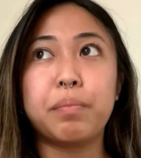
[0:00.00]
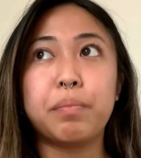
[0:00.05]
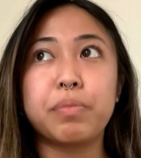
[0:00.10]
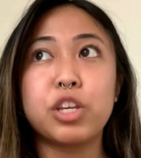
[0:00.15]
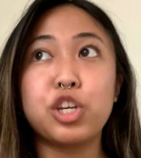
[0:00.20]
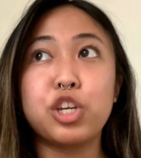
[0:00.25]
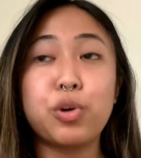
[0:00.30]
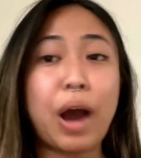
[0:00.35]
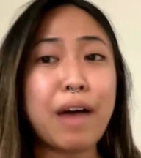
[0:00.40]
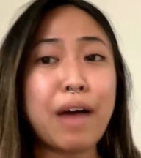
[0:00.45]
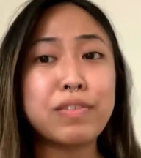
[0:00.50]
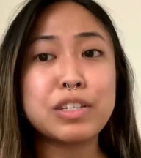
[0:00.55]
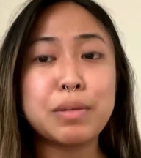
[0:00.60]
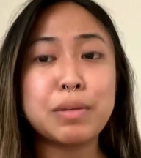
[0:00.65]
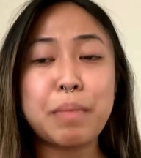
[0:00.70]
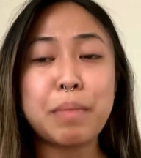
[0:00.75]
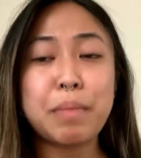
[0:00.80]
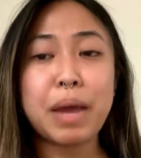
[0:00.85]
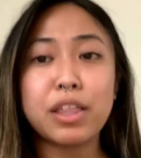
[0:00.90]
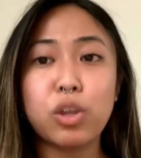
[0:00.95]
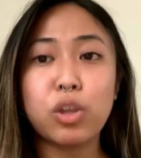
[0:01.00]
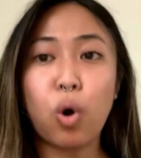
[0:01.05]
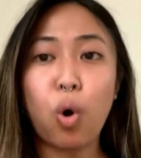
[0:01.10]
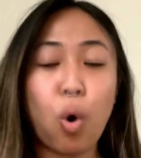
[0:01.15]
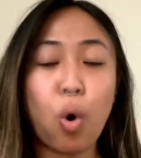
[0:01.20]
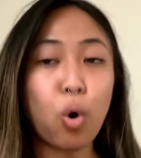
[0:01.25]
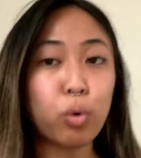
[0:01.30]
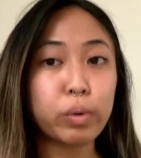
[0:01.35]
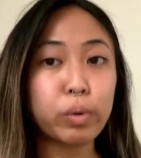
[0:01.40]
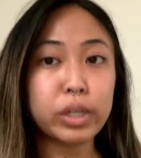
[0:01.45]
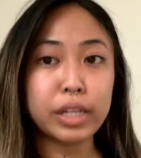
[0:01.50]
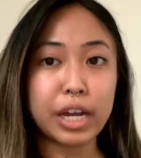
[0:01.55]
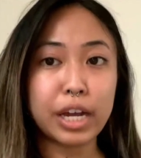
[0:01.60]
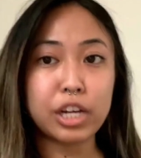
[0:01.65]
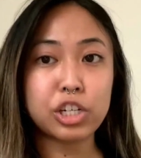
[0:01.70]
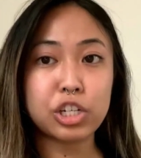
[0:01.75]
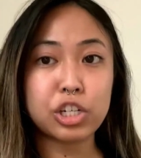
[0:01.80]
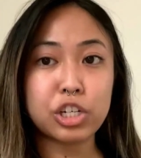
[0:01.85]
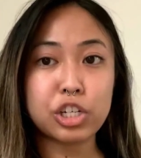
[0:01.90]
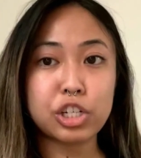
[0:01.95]
you have to make the whole
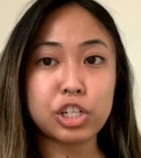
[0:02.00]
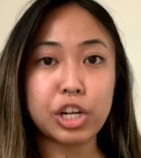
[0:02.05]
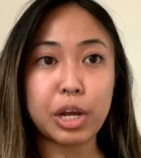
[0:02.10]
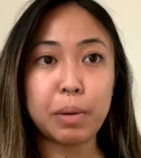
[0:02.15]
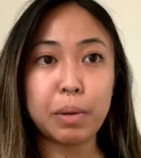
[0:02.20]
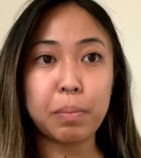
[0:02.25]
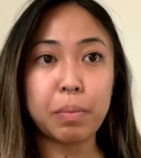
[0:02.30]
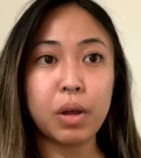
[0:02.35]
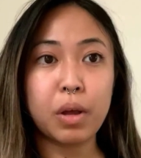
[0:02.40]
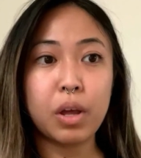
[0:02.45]
relationship,